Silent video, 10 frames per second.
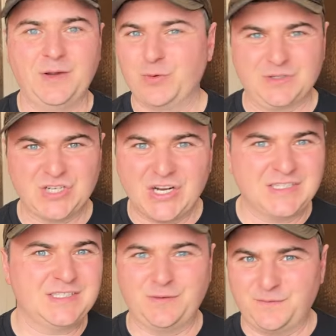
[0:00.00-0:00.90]
were
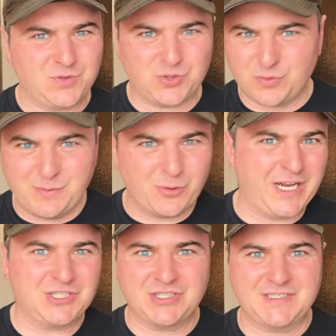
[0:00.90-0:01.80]
tons of tree
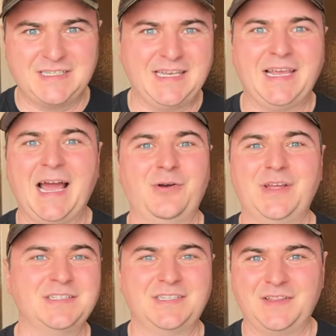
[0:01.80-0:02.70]
branches sticking out
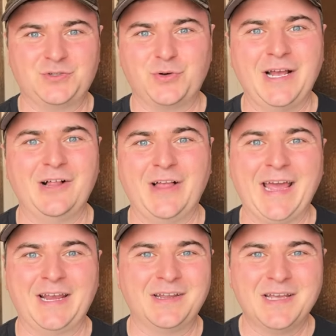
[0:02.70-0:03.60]
into the trail
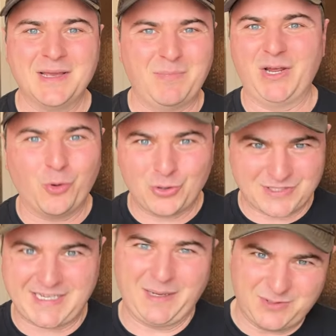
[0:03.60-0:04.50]
and my
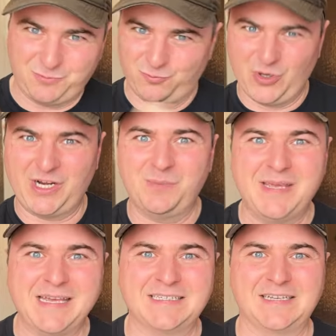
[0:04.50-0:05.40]
horse kept running
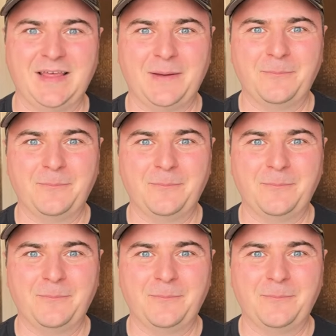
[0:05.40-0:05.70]
me into them.